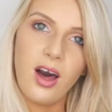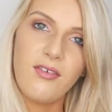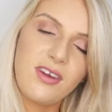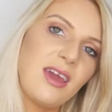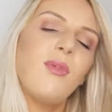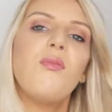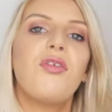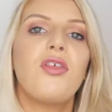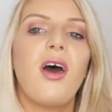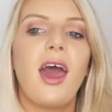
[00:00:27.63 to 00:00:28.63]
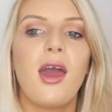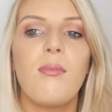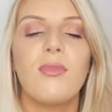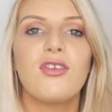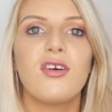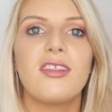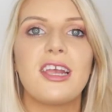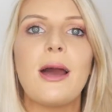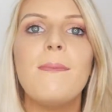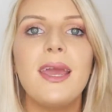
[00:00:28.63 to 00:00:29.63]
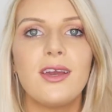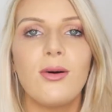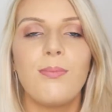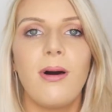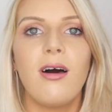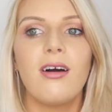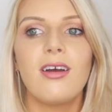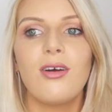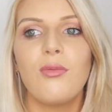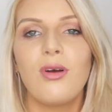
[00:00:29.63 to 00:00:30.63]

I've came up with sort of like a makeup bag